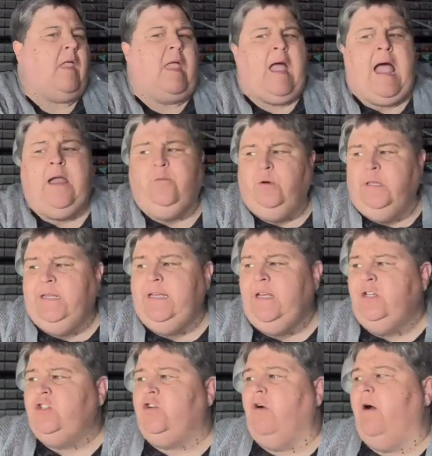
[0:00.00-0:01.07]
I really
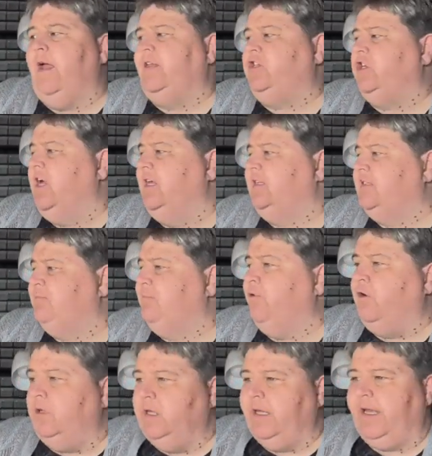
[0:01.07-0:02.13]
enjoy just
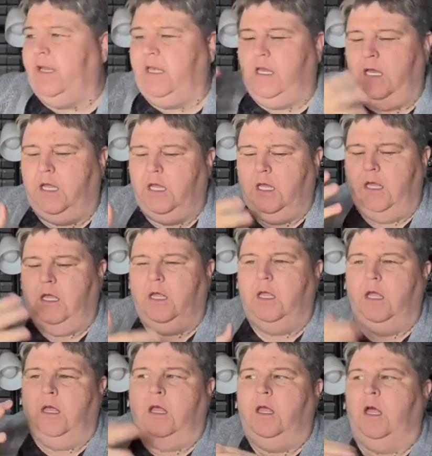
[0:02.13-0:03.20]
pulling
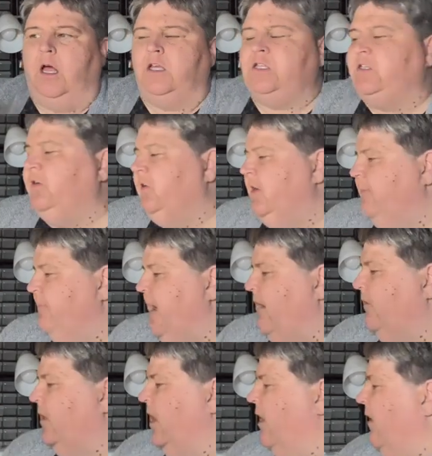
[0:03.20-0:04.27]
a certain
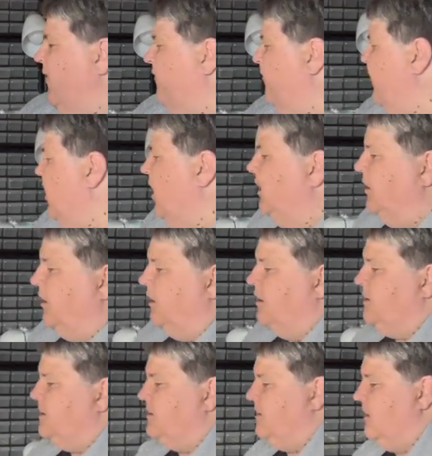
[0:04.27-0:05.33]
amount of
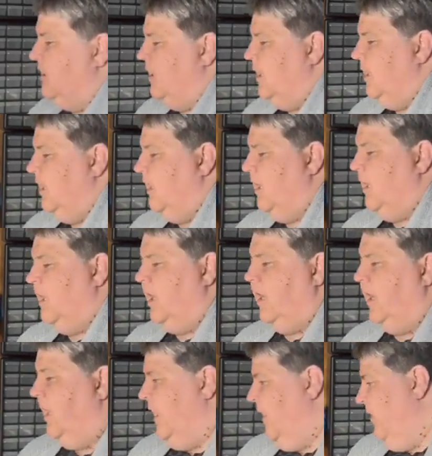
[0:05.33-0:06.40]
colors
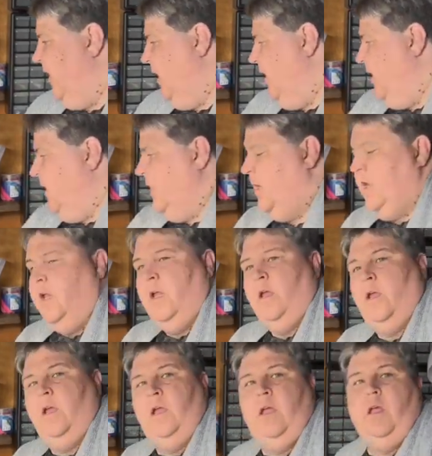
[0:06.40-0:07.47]
and then
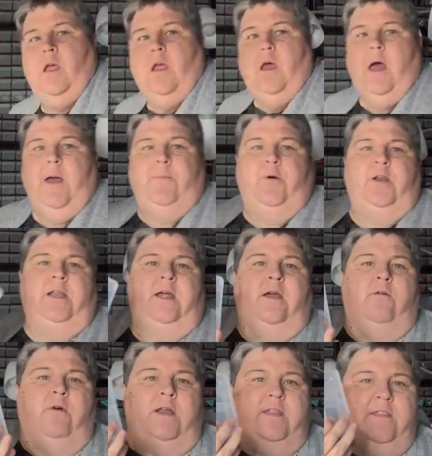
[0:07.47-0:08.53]
I put it
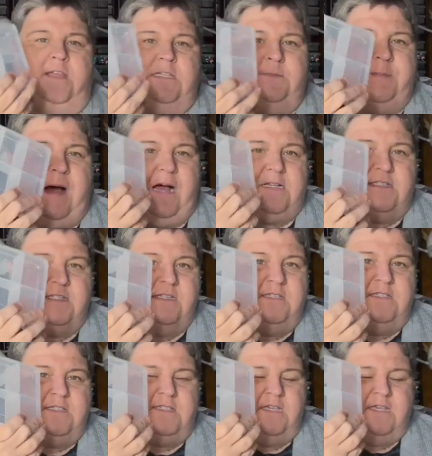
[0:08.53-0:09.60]
in one of these
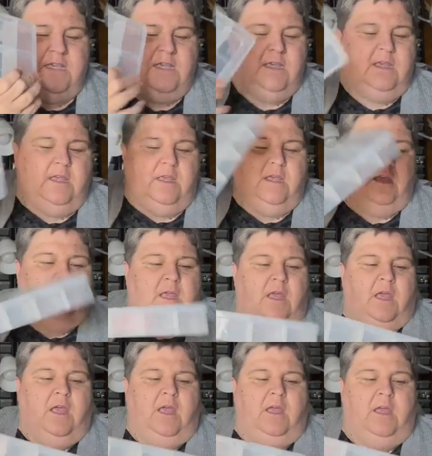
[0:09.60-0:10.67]
boxes
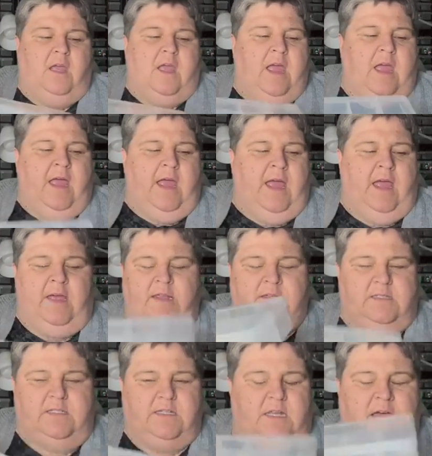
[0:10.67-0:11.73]

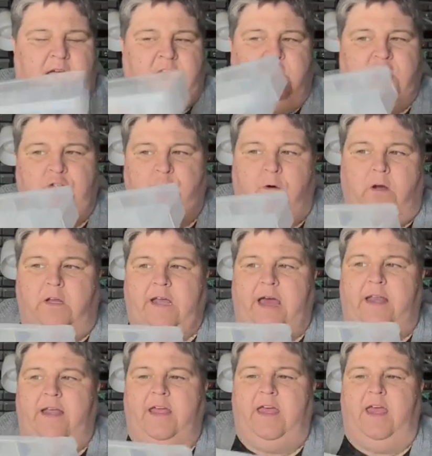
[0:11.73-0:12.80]
and I just work
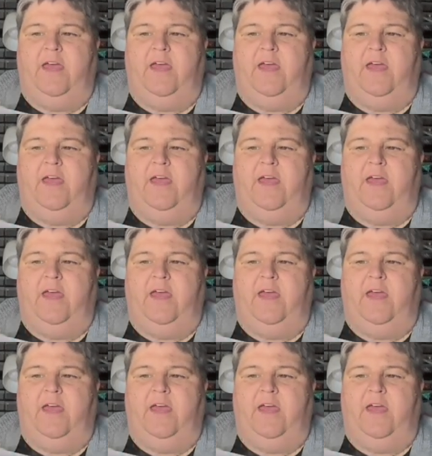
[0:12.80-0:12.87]
on it.